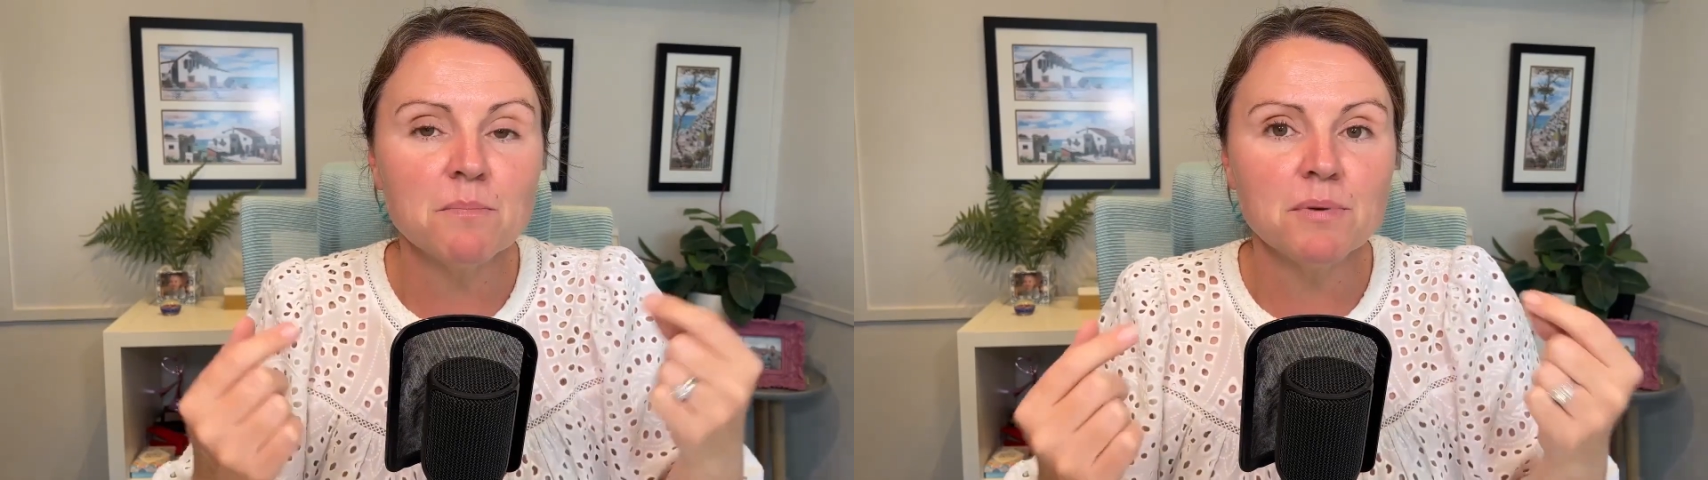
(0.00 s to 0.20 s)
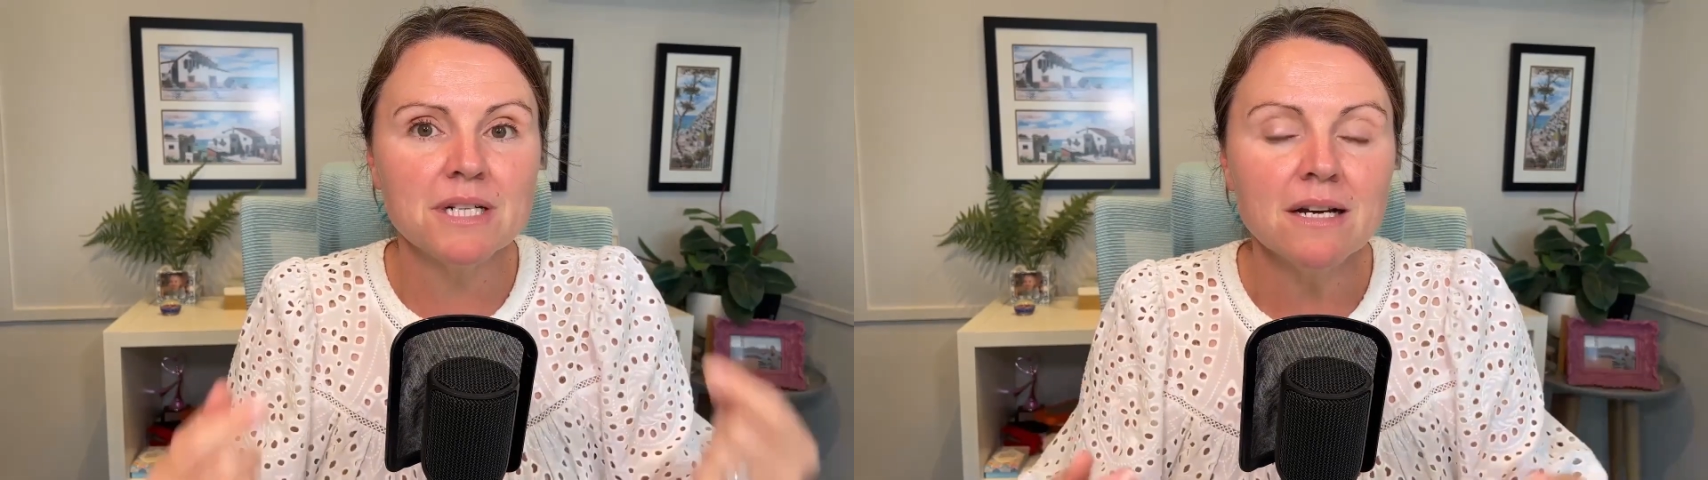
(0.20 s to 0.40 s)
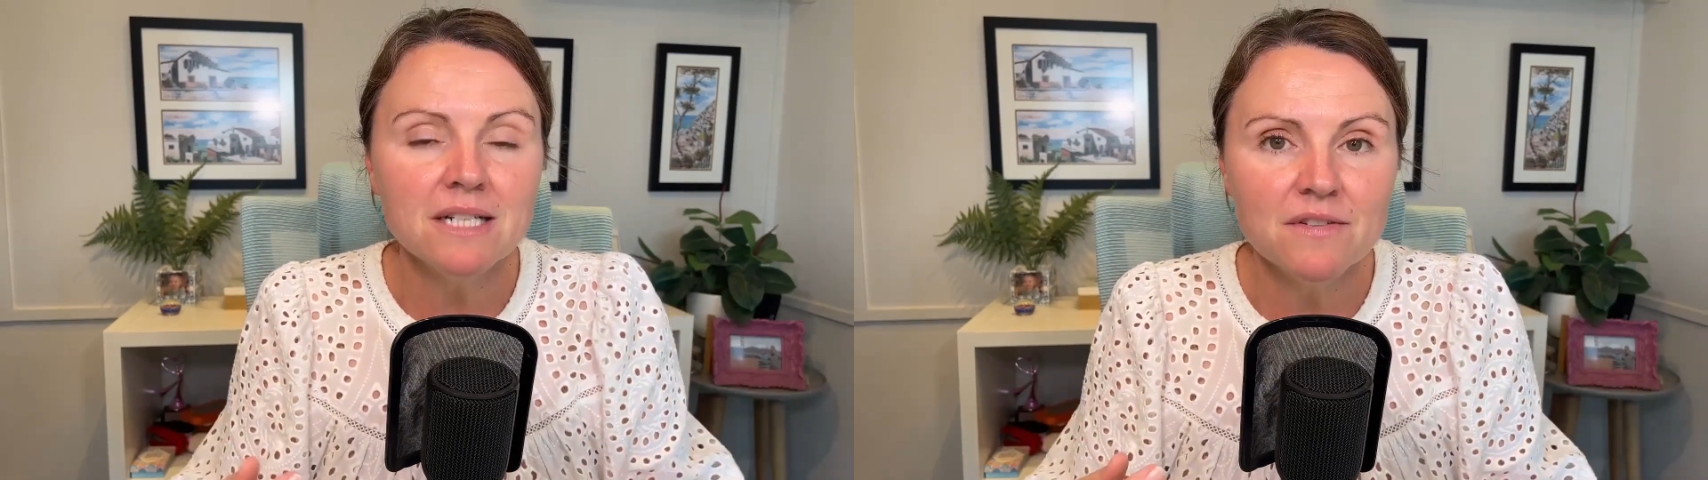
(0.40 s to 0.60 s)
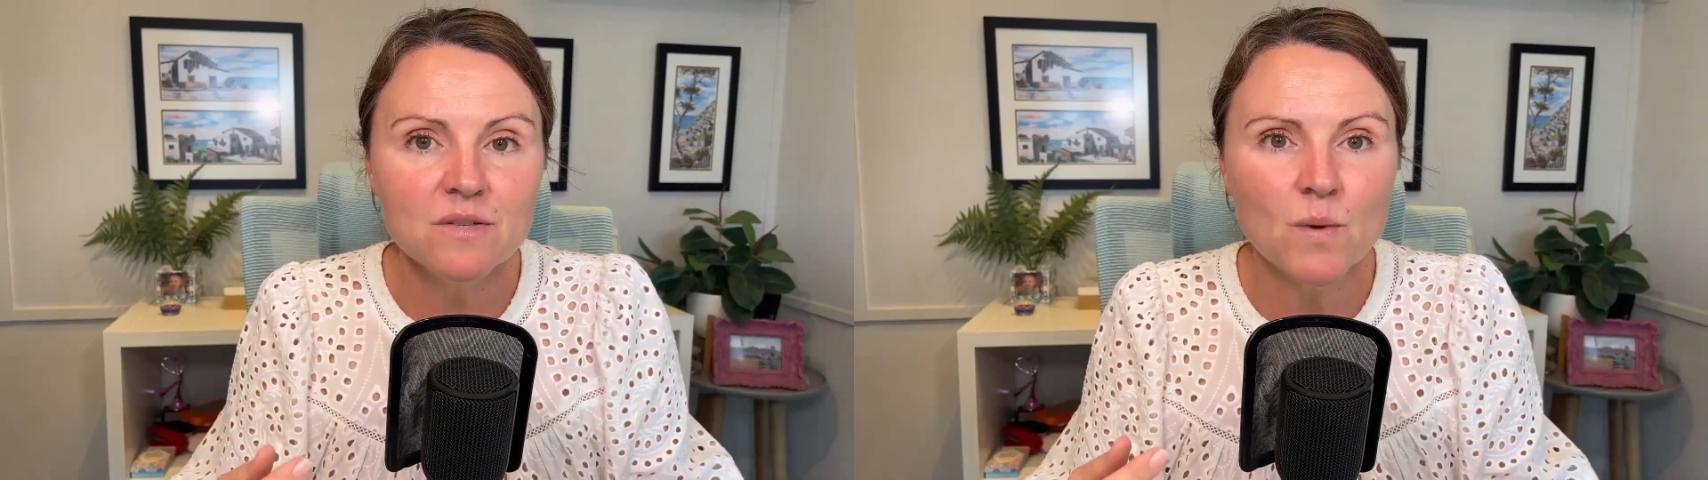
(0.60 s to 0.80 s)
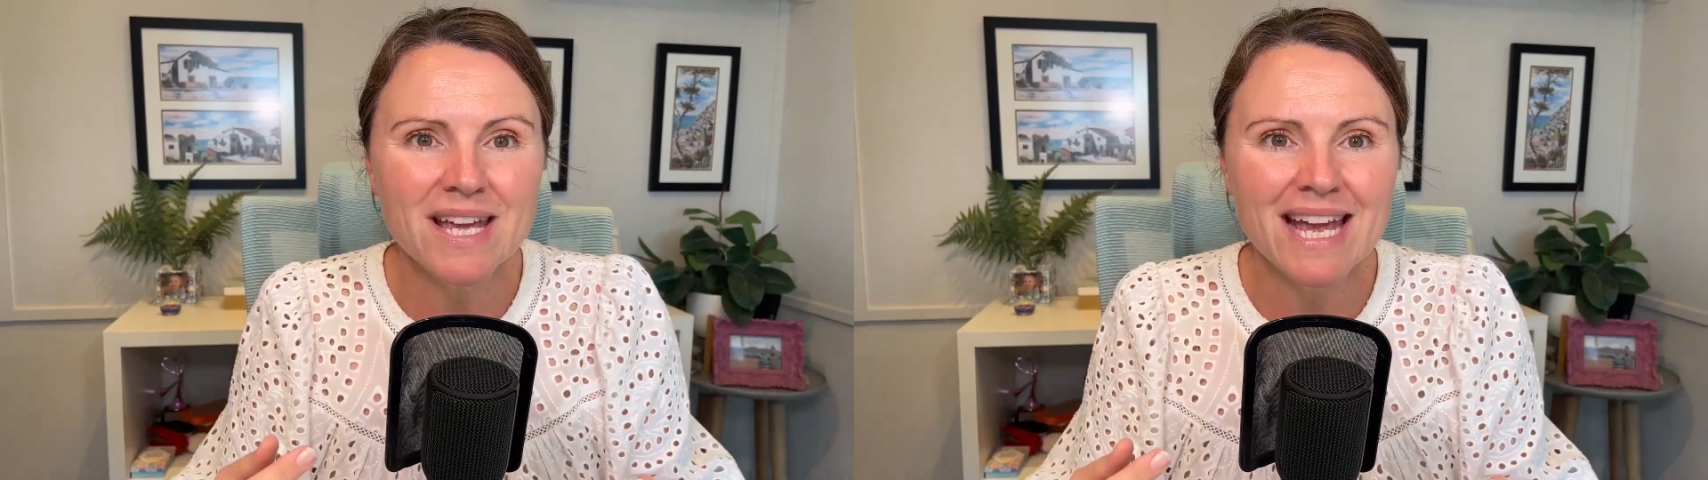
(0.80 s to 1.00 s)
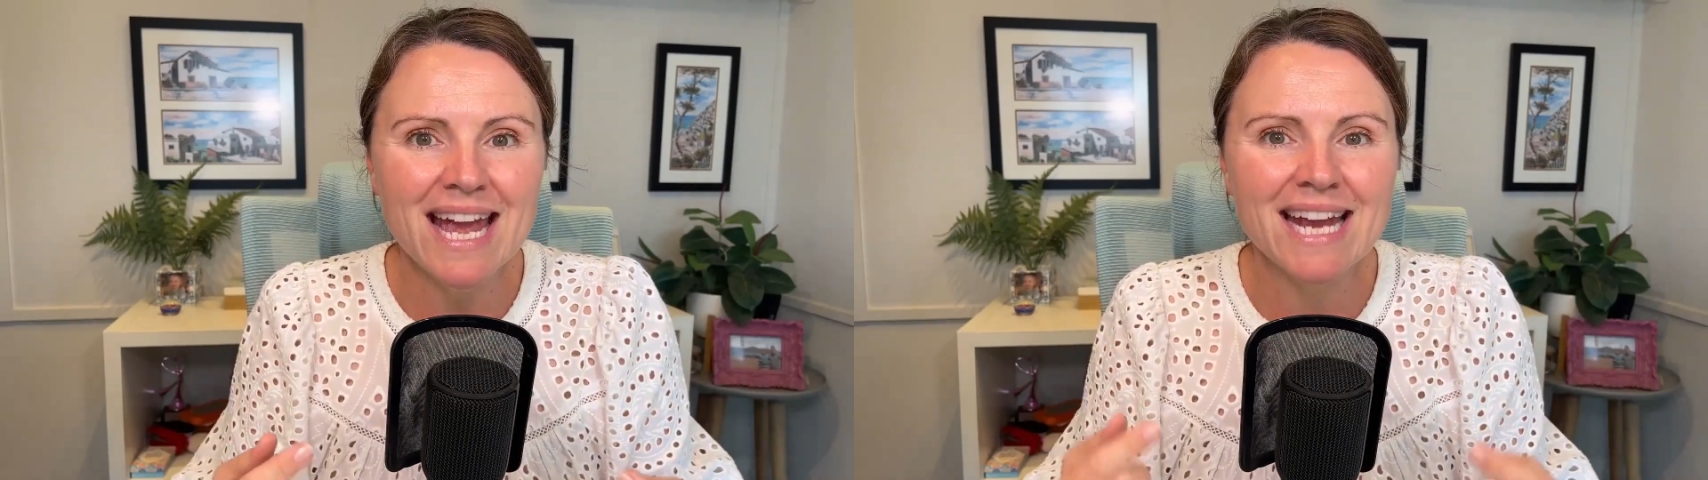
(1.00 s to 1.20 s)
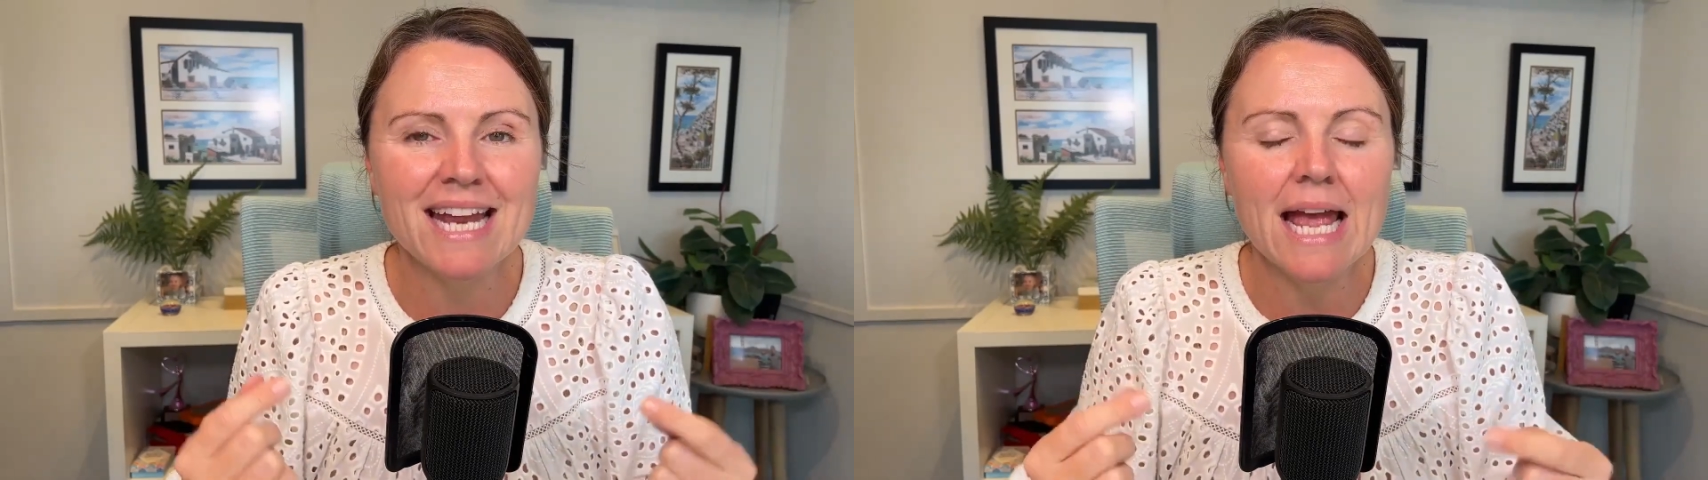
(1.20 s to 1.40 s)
productive as we can